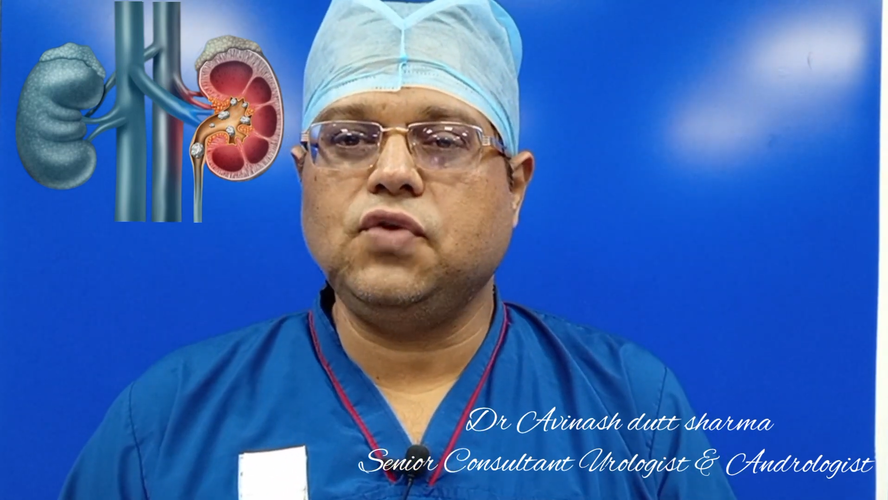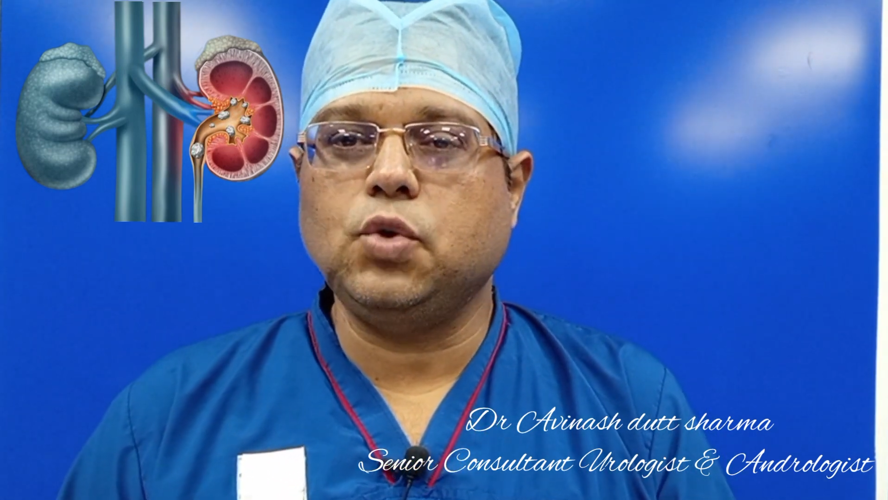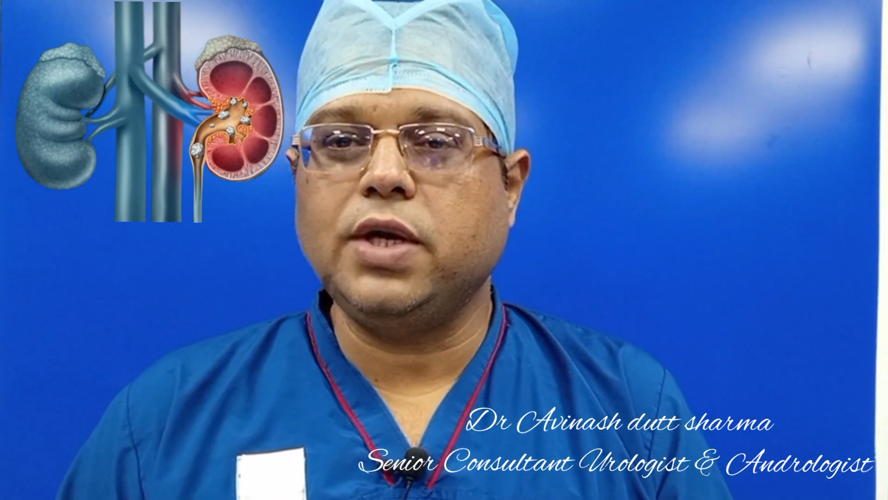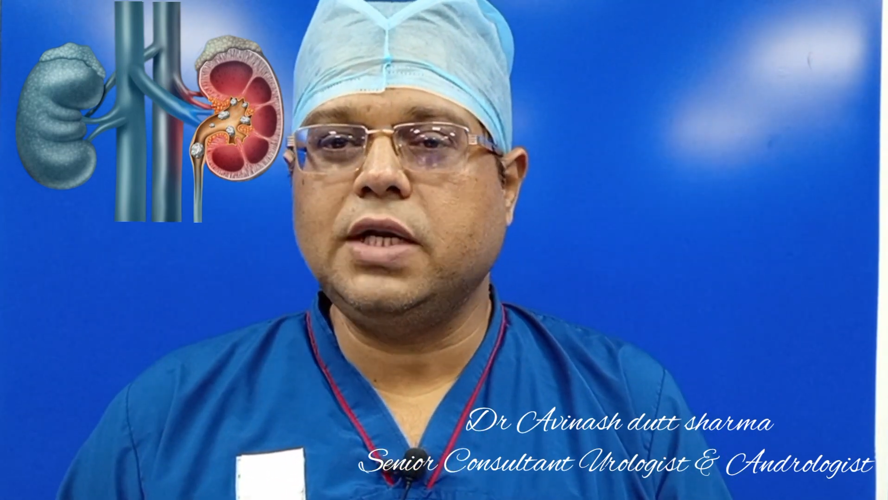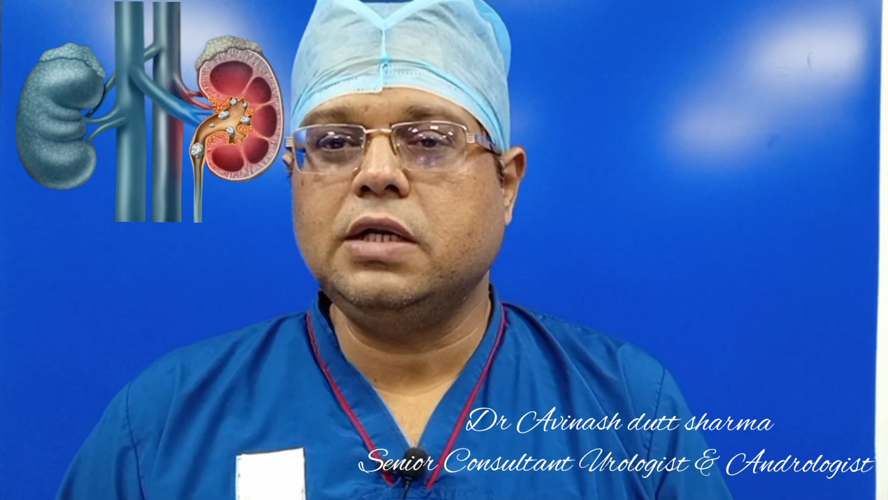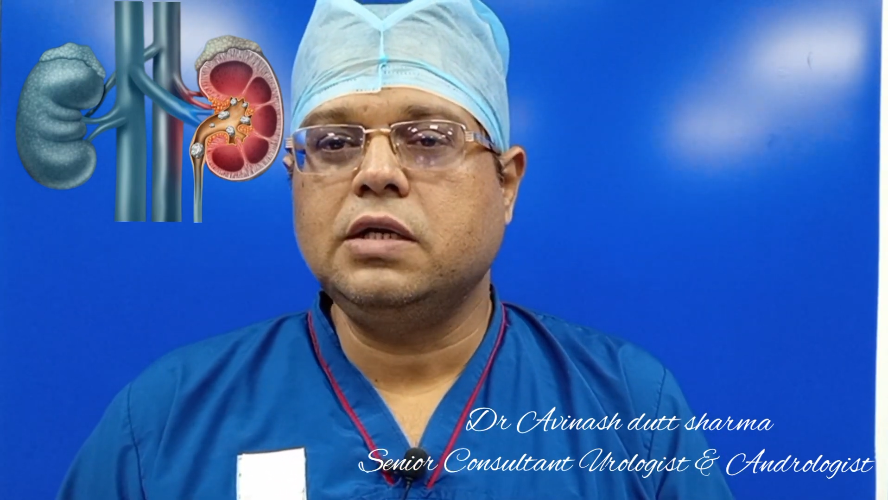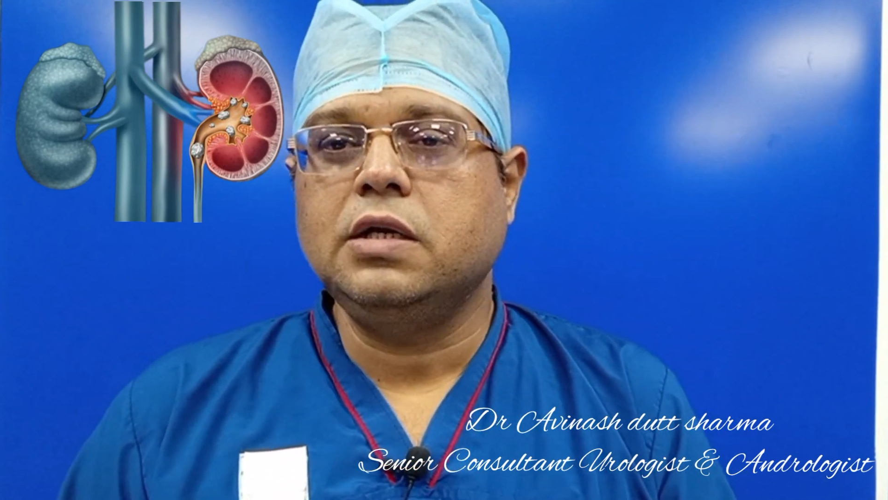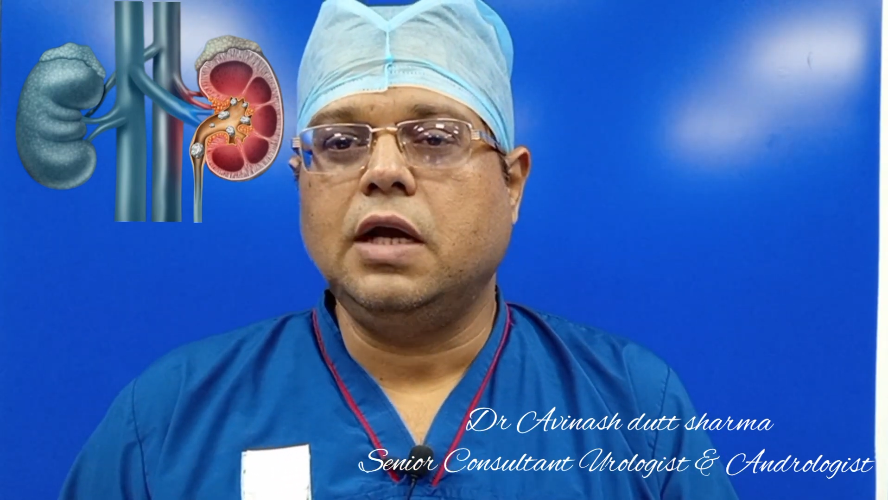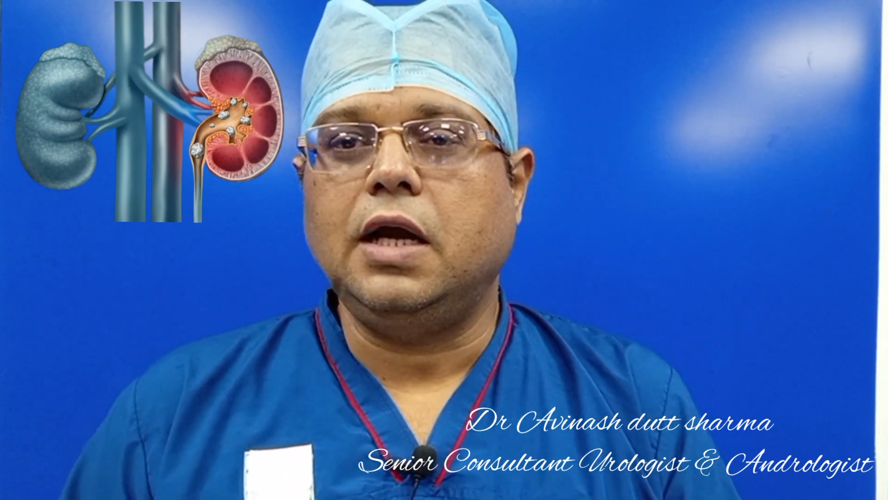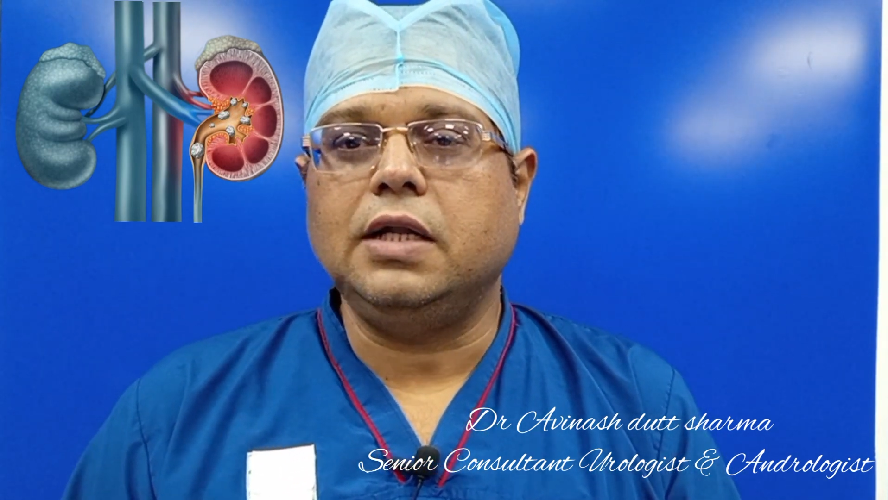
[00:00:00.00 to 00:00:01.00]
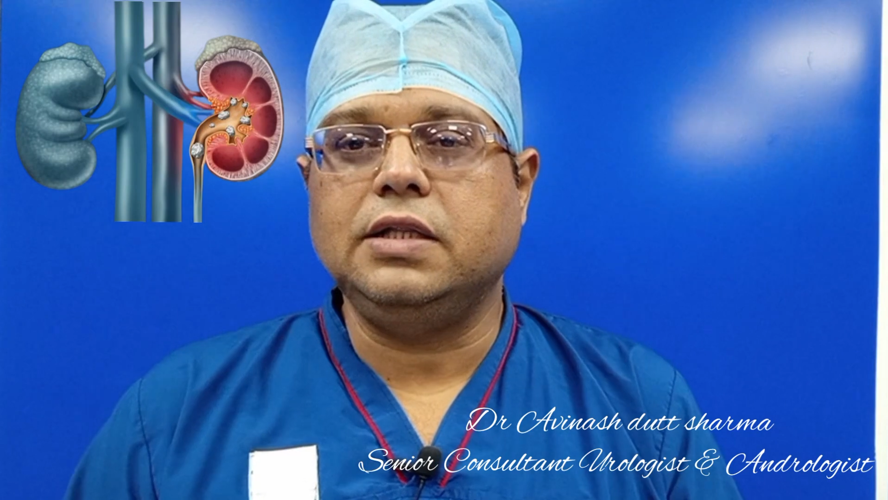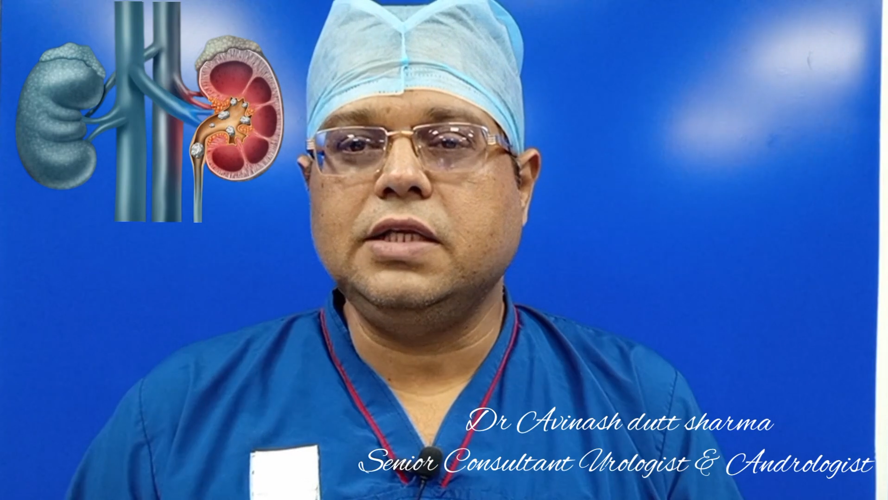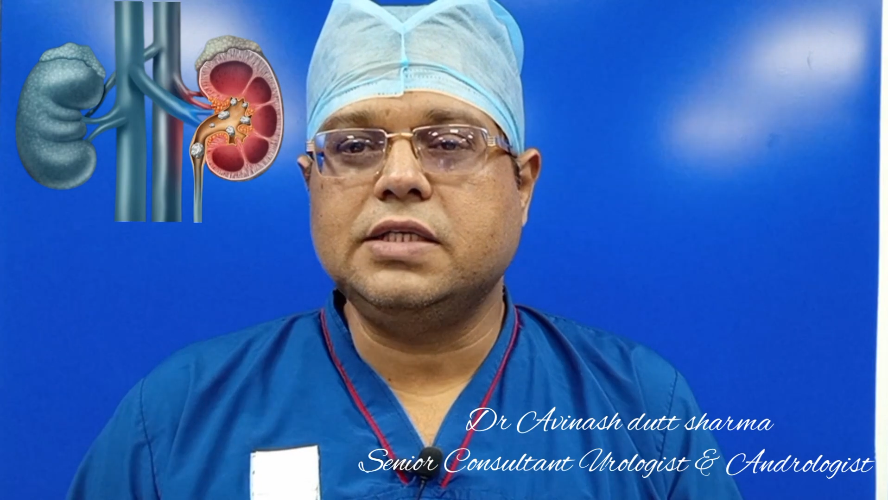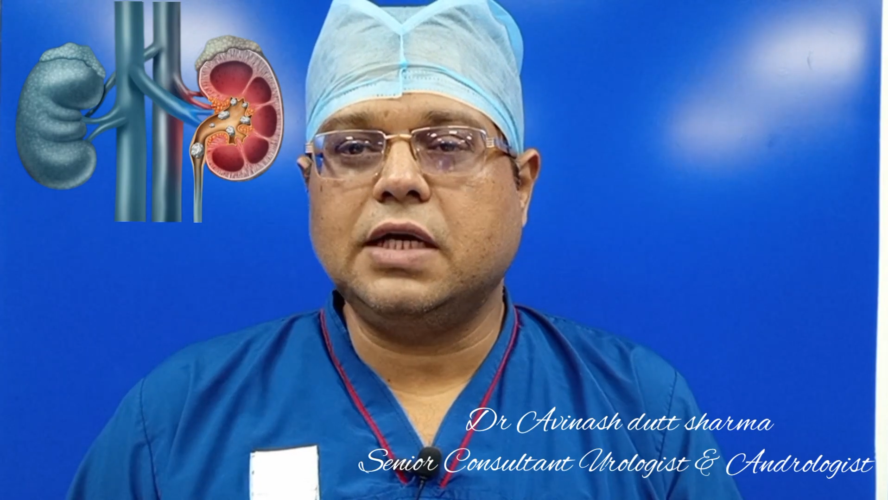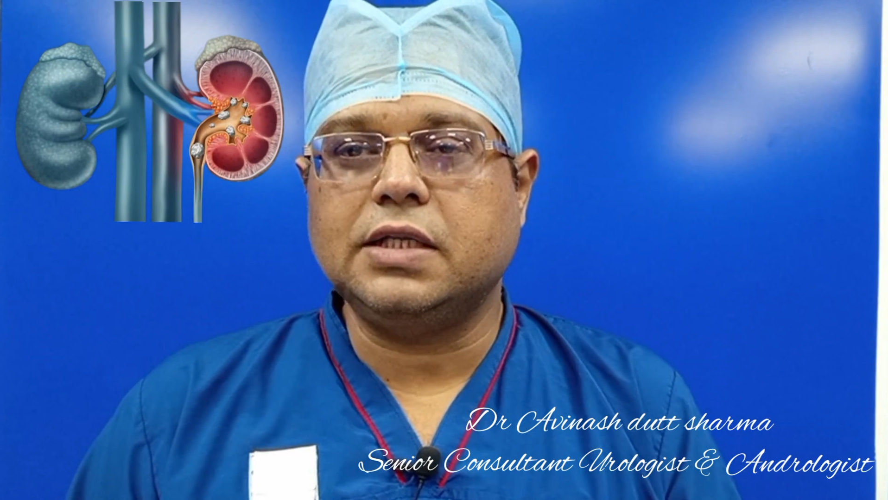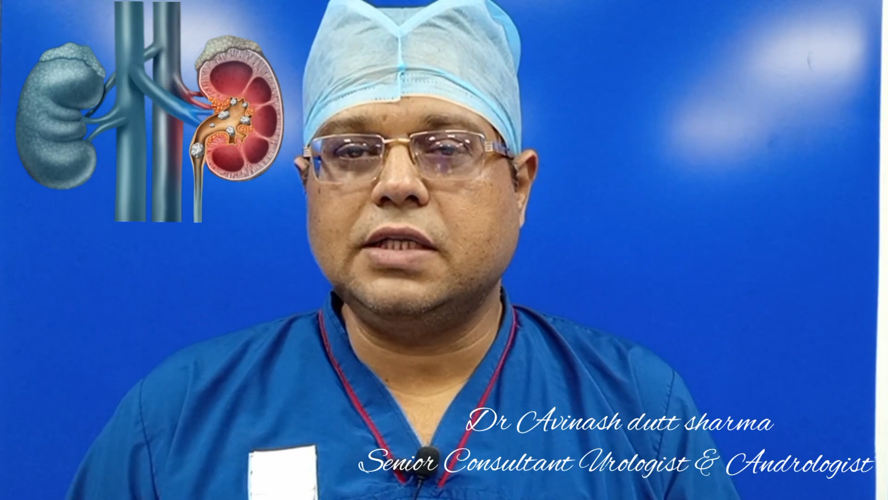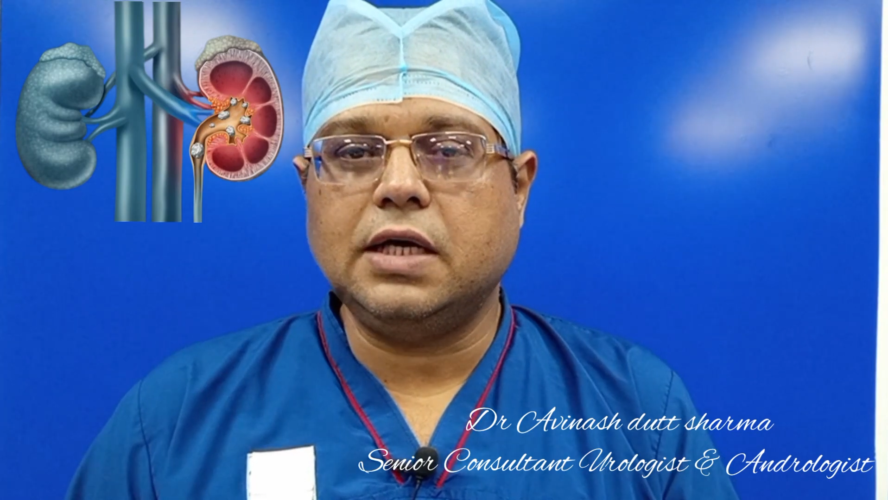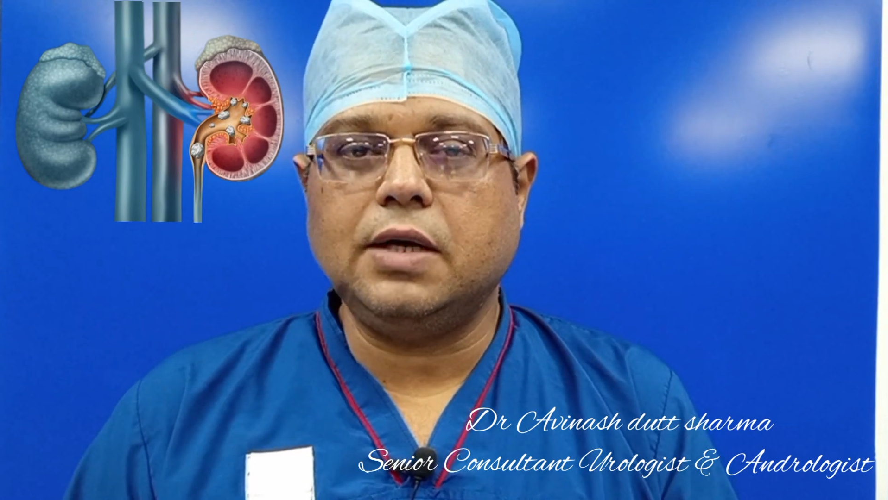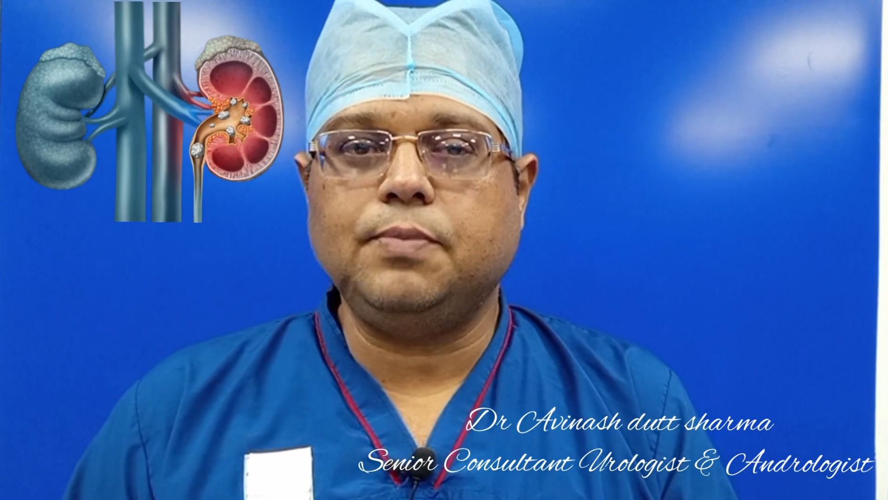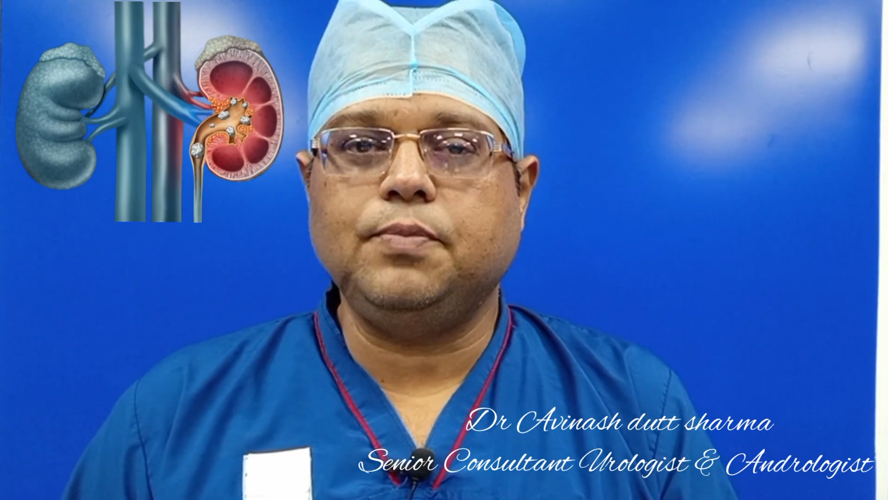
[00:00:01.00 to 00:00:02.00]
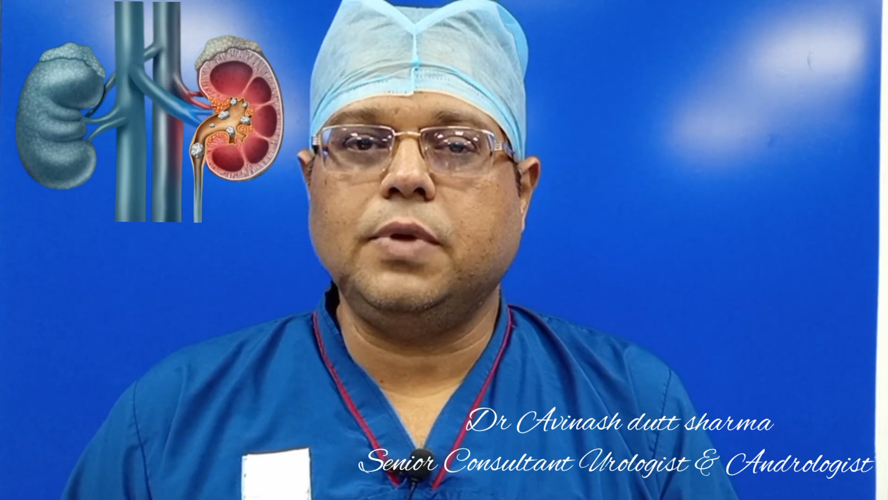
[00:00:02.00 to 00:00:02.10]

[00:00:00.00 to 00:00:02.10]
urine. And these are the